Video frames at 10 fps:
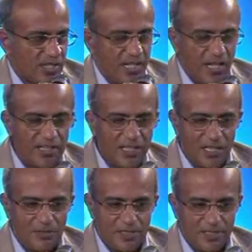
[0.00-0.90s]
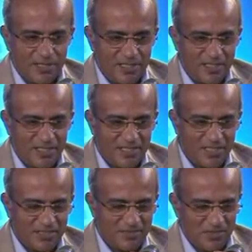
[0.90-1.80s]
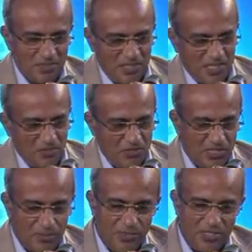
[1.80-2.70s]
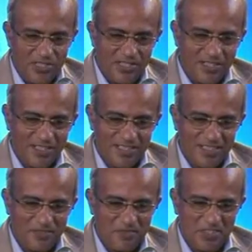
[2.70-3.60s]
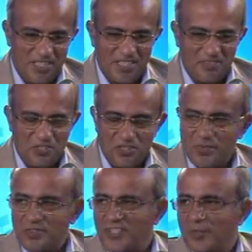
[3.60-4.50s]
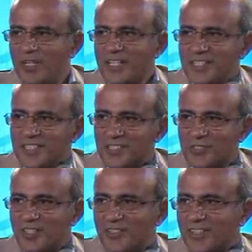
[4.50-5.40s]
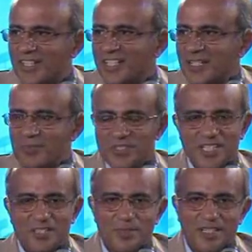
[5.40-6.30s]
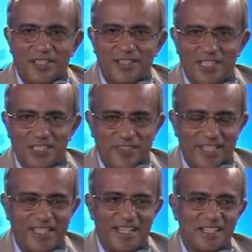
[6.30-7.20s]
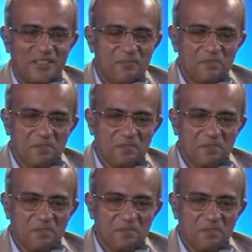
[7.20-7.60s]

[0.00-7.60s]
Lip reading: Anil, our chairperson, said that we should be very practical, so I'll try and keep this as practical as we can get.